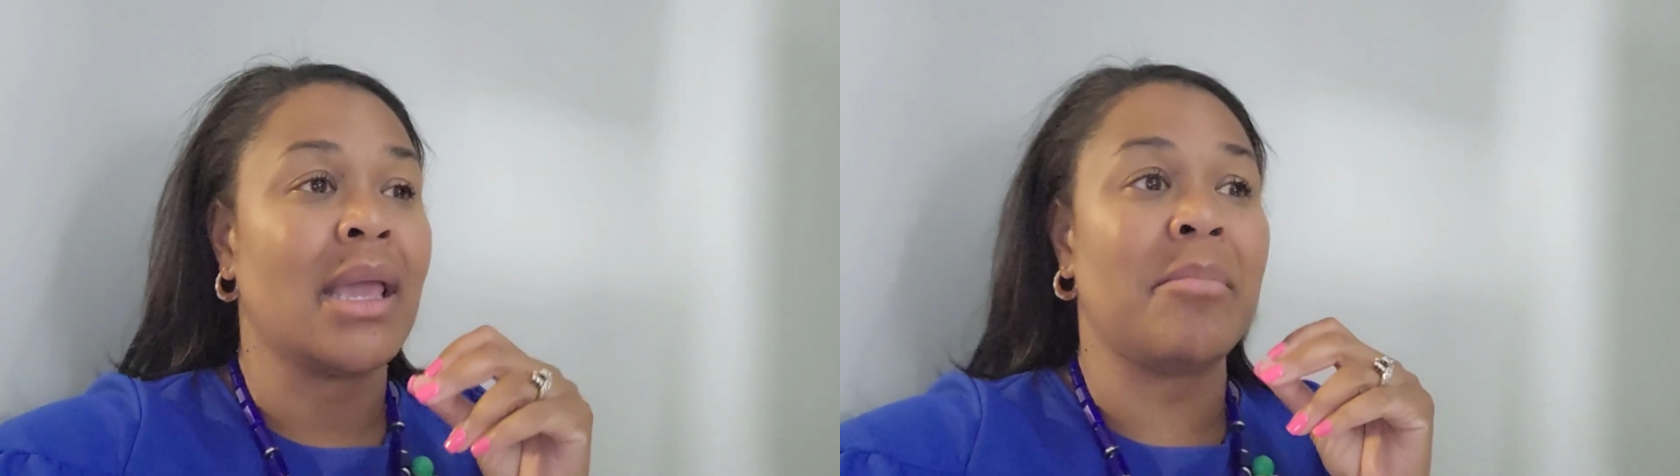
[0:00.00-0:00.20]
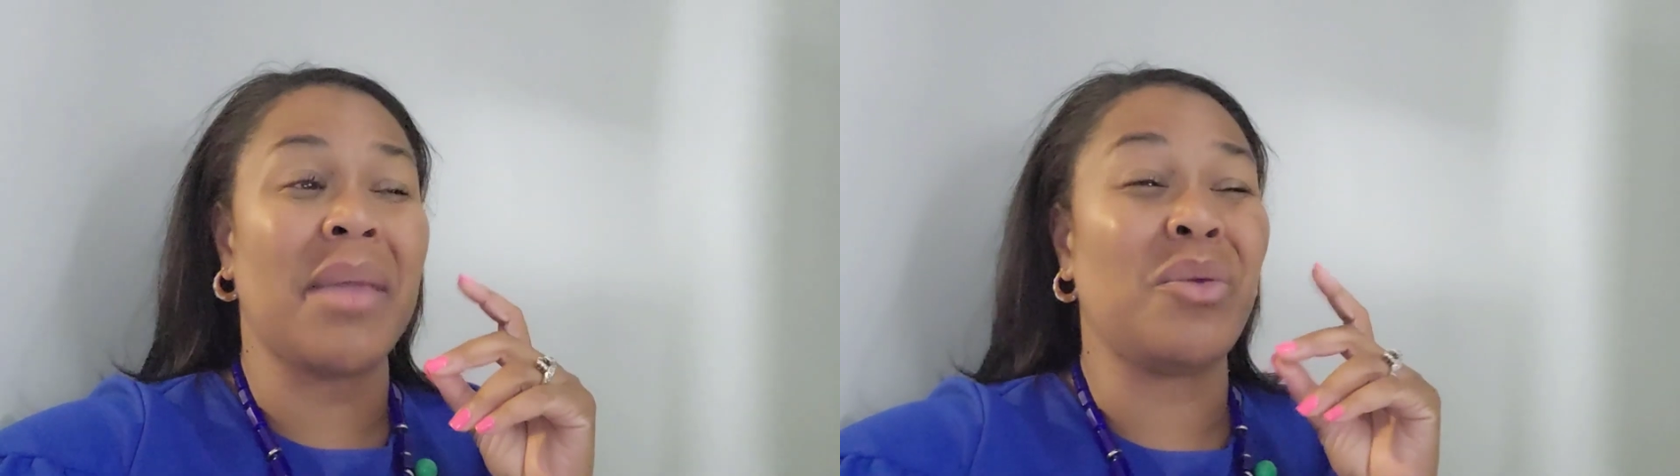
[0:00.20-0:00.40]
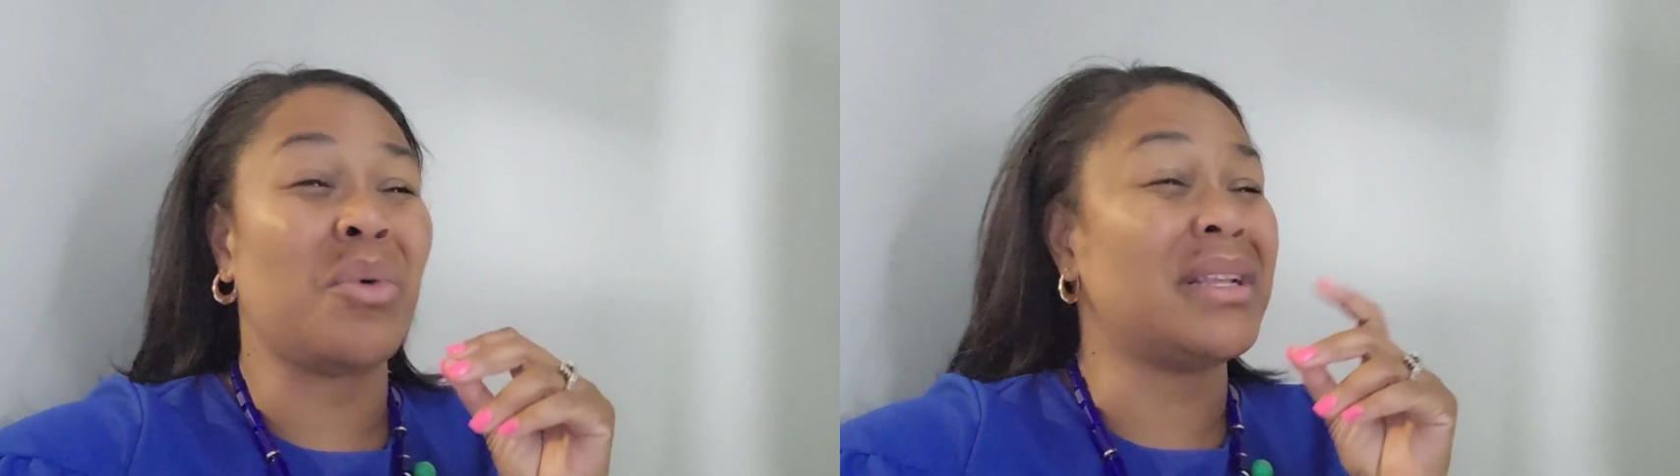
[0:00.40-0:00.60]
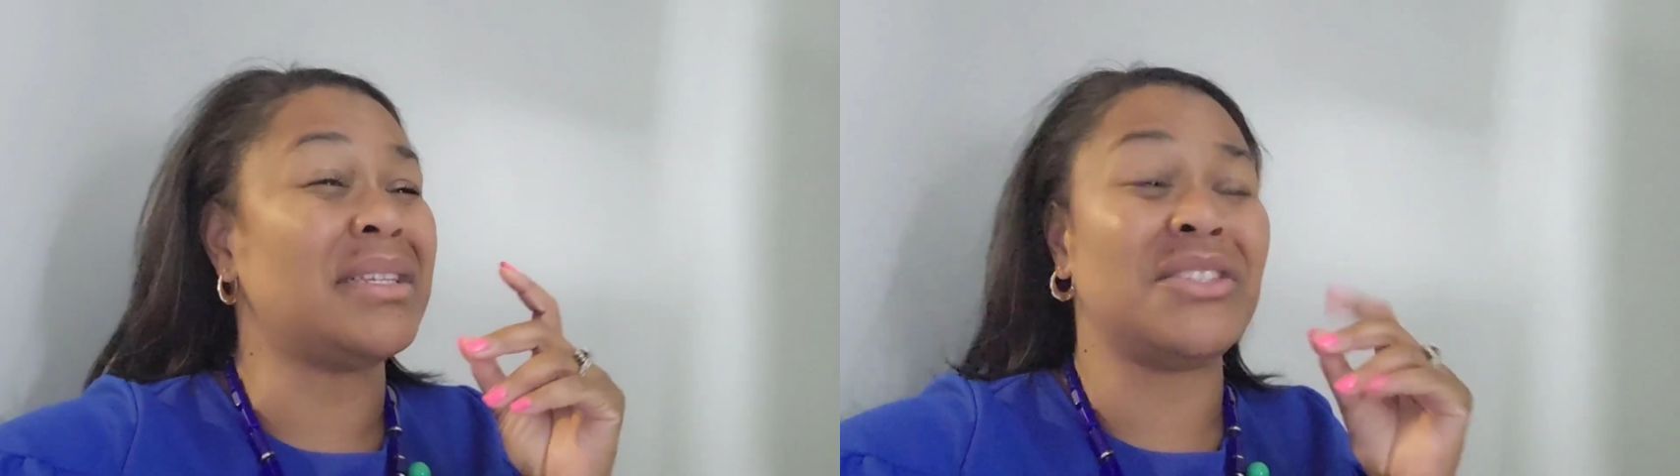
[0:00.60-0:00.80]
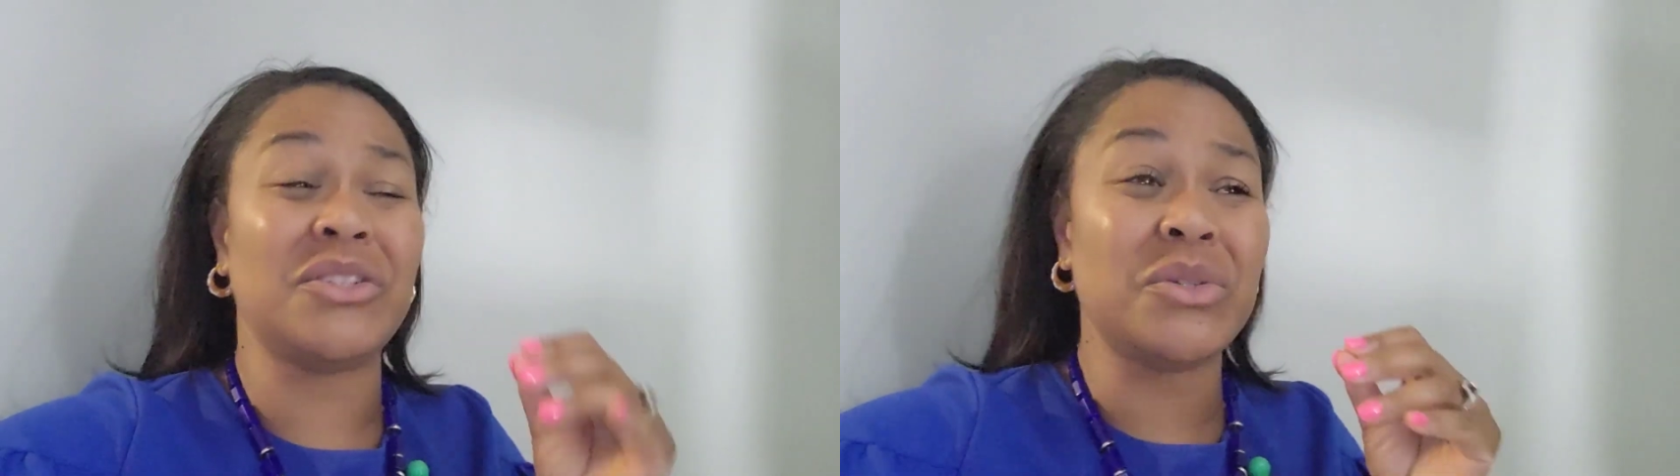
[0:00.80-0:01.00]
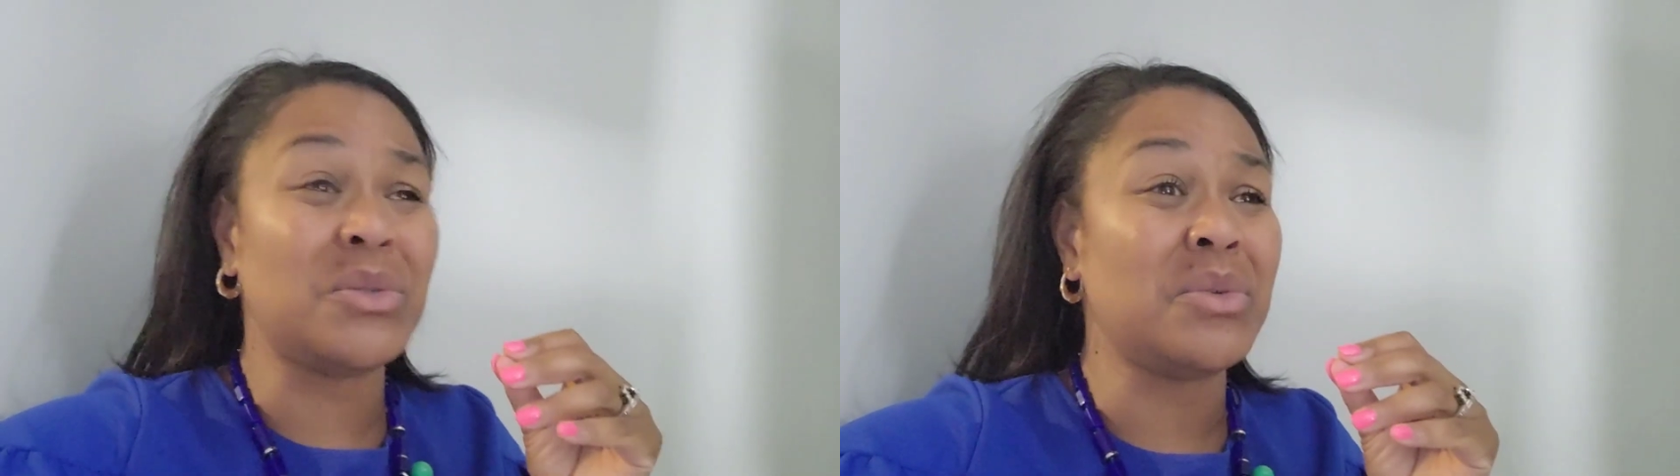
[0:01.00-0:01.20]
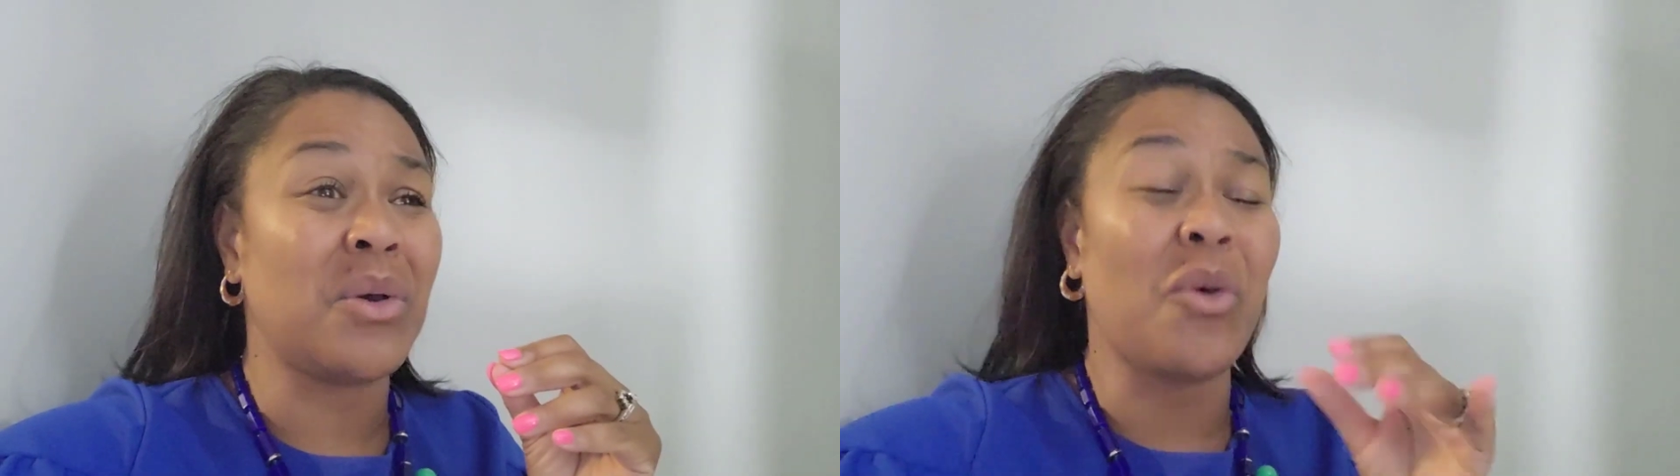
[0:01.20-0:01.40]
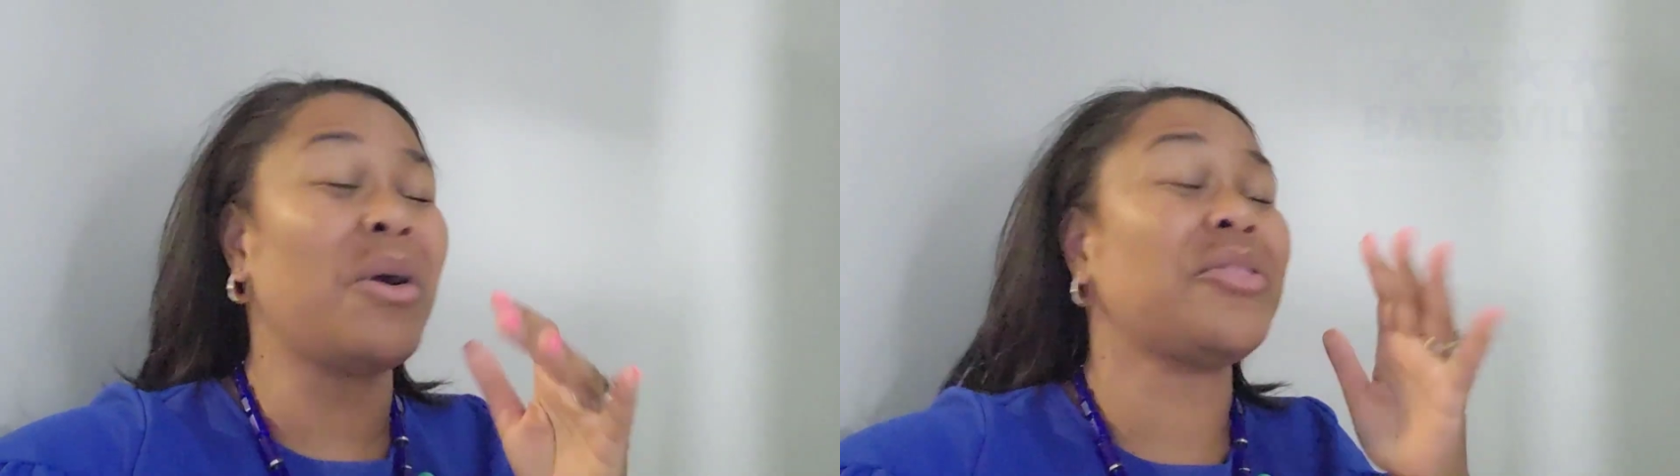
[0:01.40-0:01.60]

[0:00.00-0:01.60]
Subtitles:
maybe 1 to 2 or